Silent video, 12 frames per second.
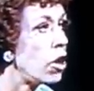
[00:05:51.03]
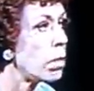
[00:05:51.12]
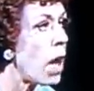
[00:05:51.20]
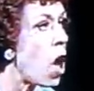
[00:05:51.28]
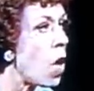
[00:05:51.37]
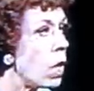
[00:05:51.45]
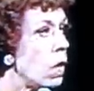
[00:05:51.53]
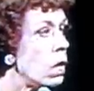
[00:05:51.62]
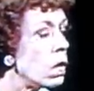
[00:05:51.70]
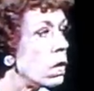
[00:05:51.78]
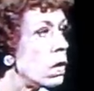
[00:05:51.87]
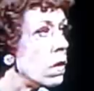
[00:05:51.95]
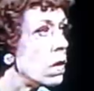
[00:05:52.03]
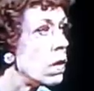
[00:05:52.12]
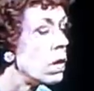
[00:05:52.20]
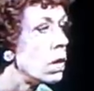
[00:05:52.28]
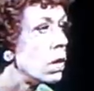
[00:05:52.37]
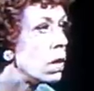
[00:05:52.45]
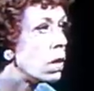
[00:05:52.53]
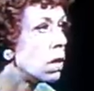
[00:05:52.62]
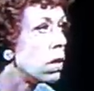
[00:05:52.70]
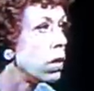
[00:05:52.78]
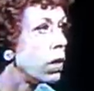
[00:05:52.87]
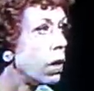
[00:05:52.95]
football, G,
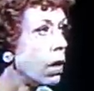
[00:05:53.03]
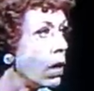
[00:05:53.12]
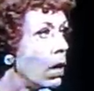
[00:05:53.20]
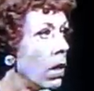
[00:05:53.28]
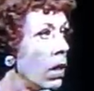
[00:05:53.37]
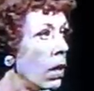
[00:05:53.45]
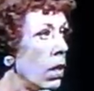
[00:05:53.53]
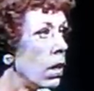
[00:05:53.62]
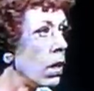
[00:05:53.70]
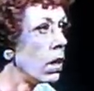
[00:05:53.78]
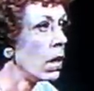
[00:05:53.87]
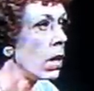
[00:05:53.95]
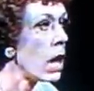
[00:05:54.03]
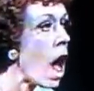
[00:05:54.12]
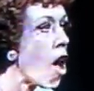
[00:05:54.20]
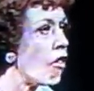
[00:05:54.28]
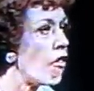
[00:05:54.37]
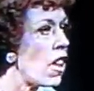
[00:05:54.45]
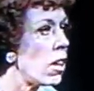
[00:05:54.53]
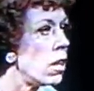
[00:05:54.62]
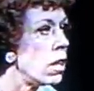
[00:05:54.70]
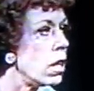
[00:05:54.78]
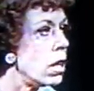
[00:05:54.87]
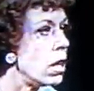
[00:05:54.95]
uh, Nicholas, golf, H,
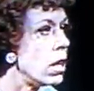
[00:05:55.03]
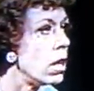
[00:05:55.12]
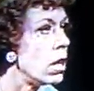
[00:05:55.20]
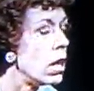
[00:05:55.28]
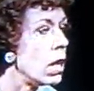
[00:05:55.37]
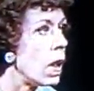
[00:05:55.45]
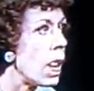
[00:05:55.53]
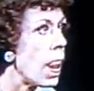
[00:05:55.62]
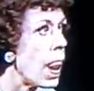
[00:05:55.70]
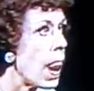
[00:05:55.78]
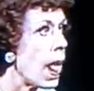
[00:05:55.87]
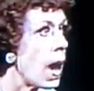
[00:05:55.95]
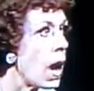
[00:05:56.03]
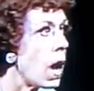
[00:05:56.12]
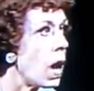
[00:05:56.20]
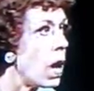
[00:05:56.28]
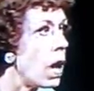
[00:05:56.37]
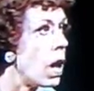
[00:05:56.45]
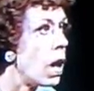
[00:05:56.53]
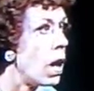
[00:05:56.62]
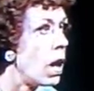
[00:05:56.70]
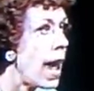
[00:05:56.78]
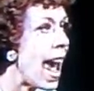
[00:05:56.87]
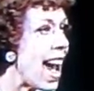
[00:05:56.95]
uh, home,
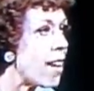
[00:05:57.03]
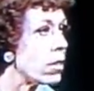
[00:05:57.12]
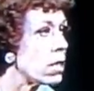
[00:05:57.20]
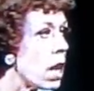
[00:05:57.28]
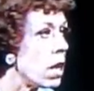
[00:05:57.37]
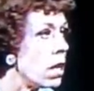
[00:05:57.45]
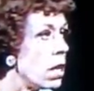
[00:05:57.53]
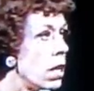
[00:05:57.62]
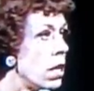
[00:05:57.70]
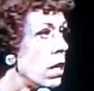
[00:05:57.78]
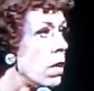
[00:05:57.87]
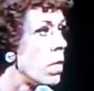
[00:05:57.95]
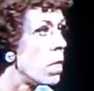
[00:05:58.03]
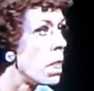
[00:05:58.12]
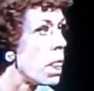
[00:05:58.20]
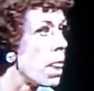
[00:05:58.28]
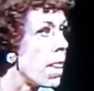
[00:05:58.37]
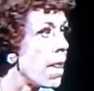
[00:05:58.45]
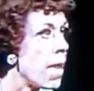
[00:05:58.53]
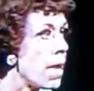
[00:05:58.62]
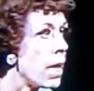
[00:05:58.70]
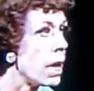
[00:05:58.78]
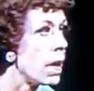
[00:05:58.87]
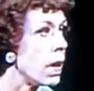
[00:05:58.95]
house, I,
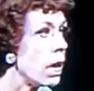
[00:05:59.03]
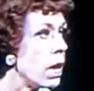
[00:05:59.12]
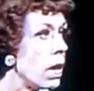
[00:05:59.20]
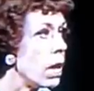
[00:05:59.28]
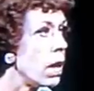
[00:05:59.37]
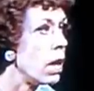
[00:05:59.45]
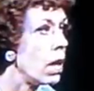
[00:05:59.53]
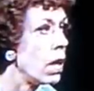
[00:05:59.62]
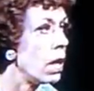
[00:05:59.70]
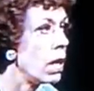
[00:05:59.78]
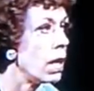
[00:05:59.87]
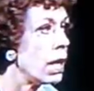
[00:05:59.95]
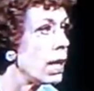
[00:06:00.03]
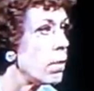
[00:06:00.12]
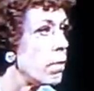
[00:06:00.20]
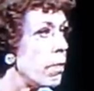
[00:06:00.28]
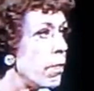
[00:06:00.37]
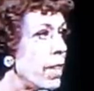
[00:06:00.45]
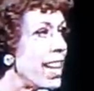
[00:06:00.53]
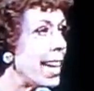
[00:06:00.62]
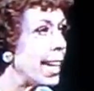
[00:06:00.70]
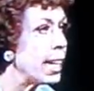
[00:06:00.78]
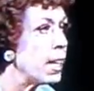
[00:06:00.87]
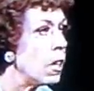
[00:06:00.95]
a pen,
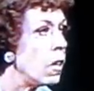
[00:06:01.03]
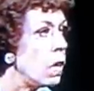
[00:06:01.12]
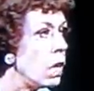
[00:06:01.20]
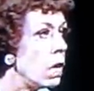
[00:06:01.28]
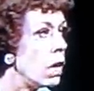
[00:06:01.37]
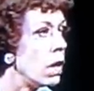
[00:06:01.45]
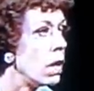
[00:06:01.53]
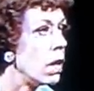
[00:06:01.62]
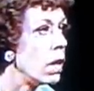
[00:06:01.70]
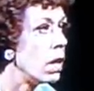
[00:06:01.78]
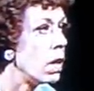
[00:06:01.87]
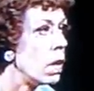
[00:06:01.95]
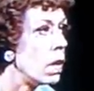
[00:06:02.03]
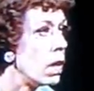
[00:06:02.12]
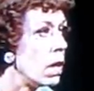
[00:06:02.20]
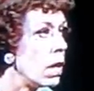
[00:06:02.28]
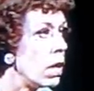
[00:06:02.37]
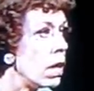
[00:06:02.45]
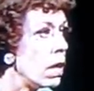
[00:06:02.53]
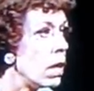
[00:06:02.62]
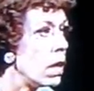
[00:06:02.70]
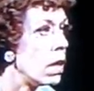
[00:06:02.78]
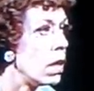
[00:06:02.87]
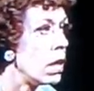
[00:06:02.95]
ink, J,
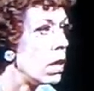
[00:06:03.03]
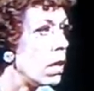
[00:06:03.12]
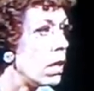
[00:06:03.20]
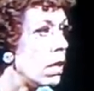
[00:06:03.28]
uh,